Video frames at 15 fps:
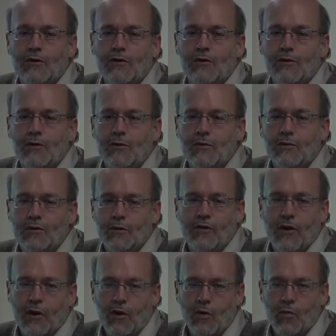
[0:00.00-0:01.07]
to do
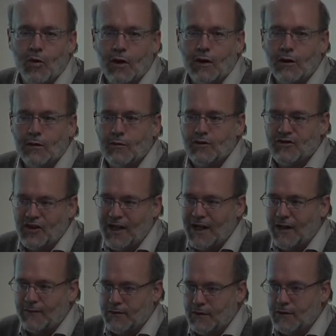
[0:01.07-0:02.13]
their homework, which they
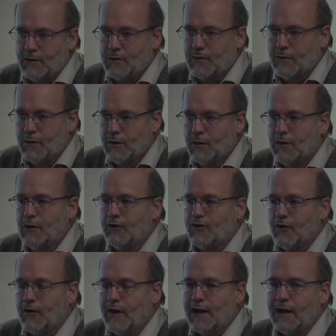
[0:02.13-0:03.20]
have to do.
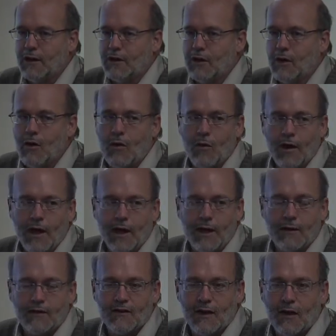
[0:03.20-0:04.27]
So they can go away
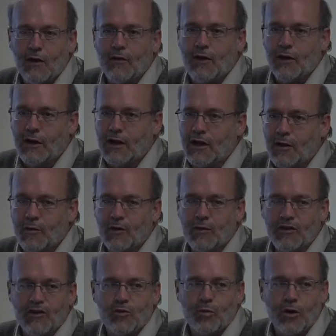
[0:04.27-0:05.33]
and say, oh, they're going to come in
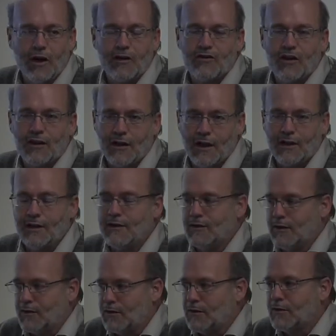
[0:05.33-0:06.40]
with this project. I need
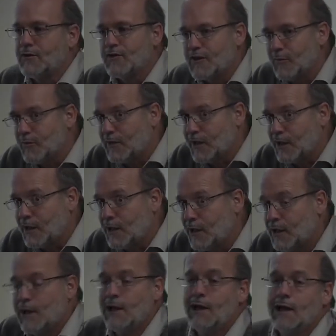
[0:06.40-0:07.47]
to learn something.
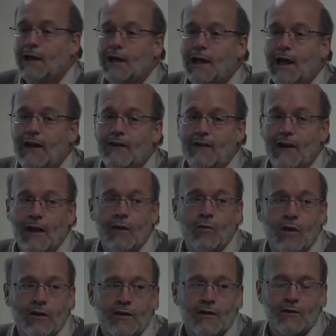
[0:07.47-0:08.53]
And then
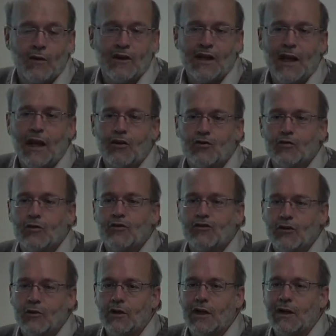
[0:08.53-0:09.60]
when the actual
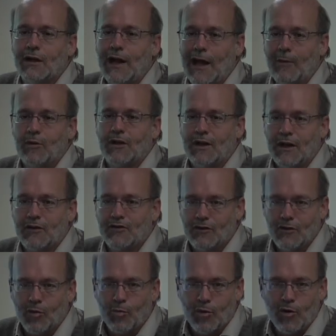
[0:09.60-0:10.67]
zoning
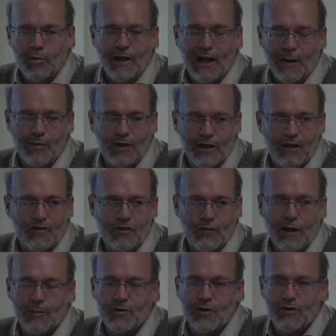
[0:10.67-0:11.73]
application or permit application
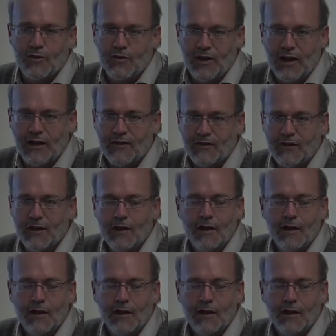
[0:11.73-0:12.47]
drops on their desk,